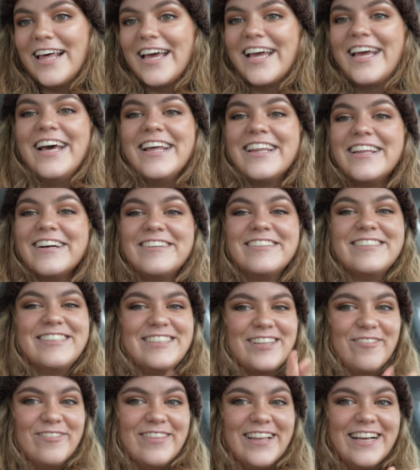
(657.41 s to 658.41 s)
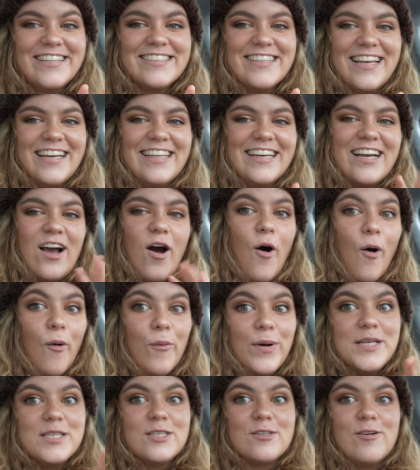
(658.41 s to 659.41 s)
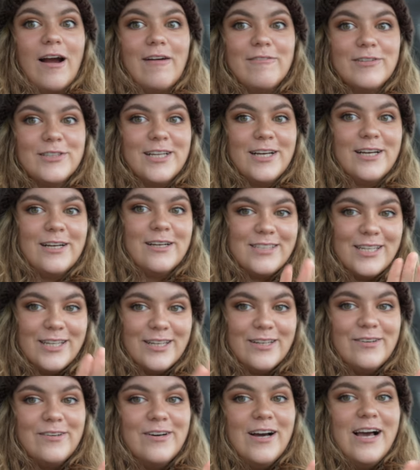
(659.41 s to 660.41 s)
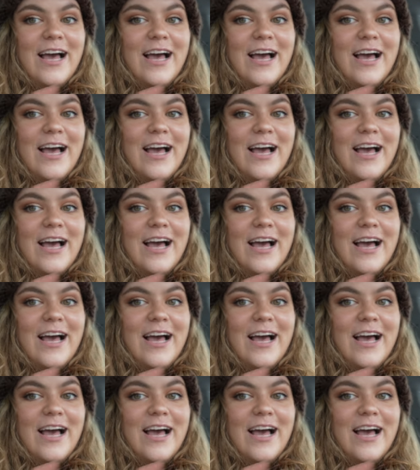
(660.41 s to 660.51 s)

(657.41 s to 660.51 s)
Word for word: Like there's some things I like always gravitate to